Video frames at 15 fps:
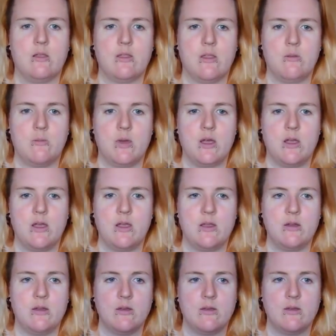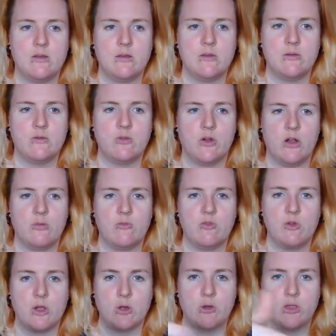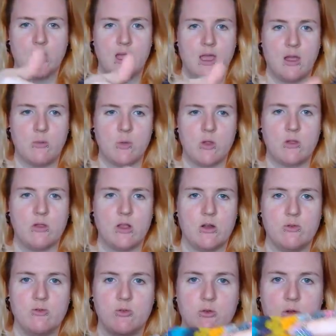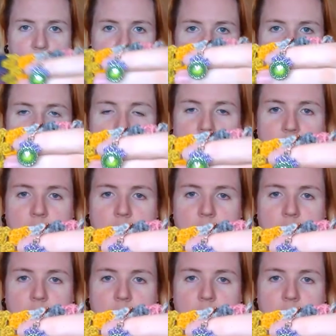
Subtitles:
that my, sorry I'm showing it on the camera and then I'll show it up here,